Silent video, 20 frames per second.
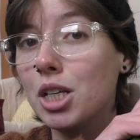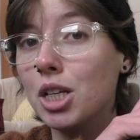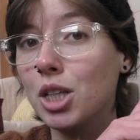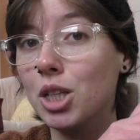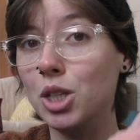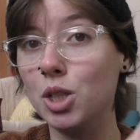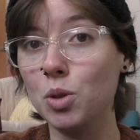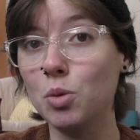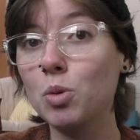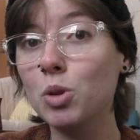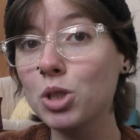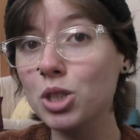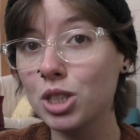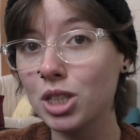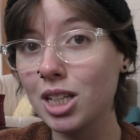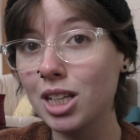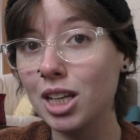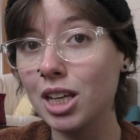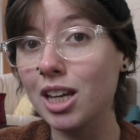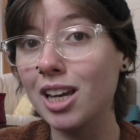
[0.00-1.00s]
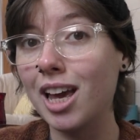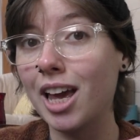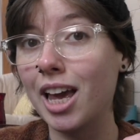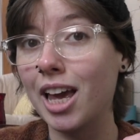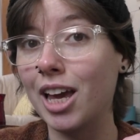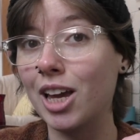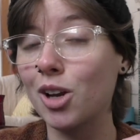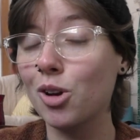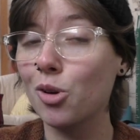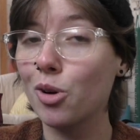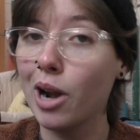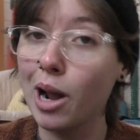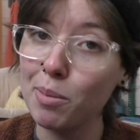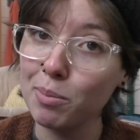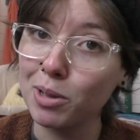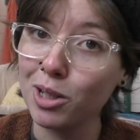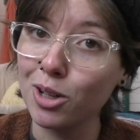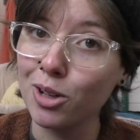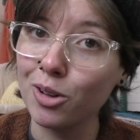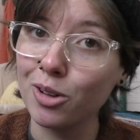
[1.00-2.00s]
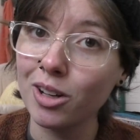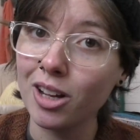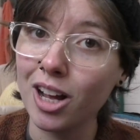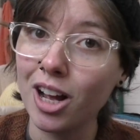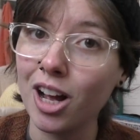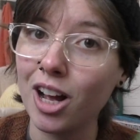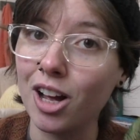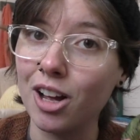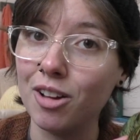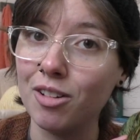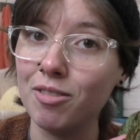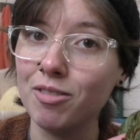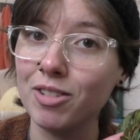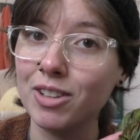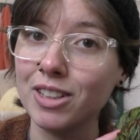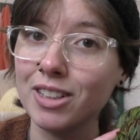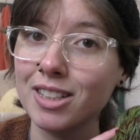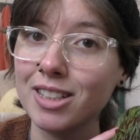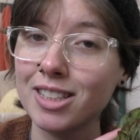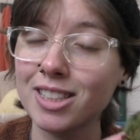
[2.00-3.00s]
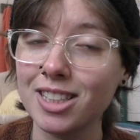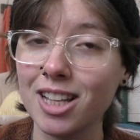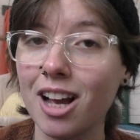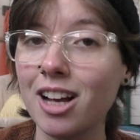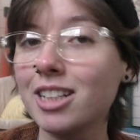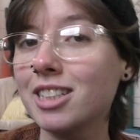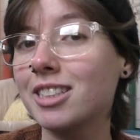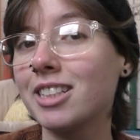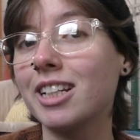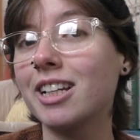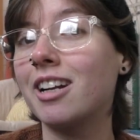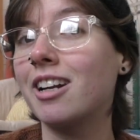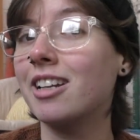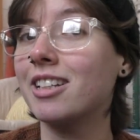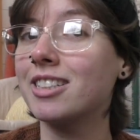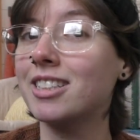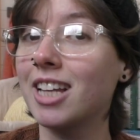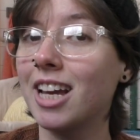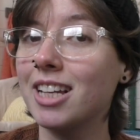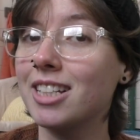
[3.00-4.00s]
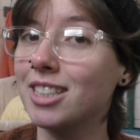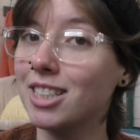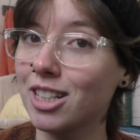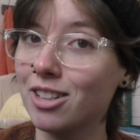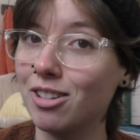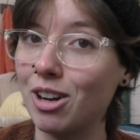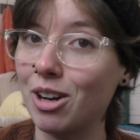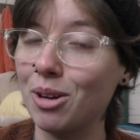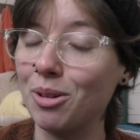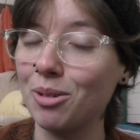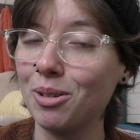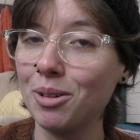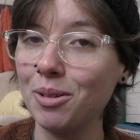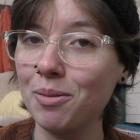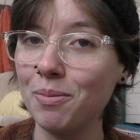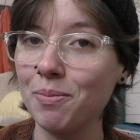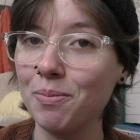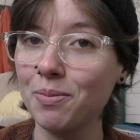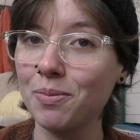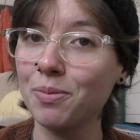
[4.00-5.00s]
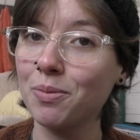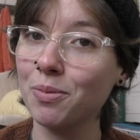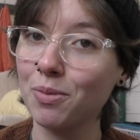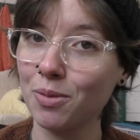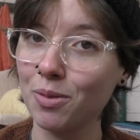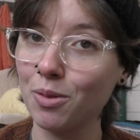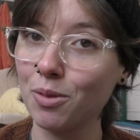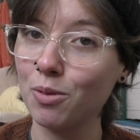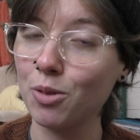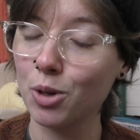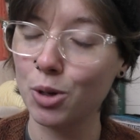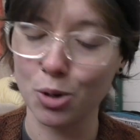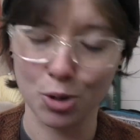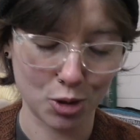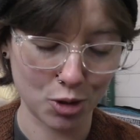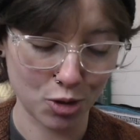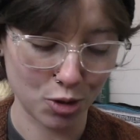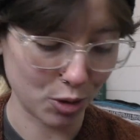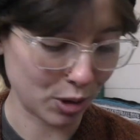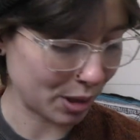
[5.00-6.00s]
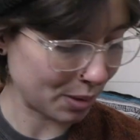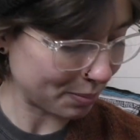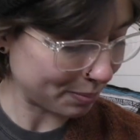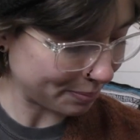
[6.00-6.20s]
you will see a crap load of socks knit on a size 0 for yours truly.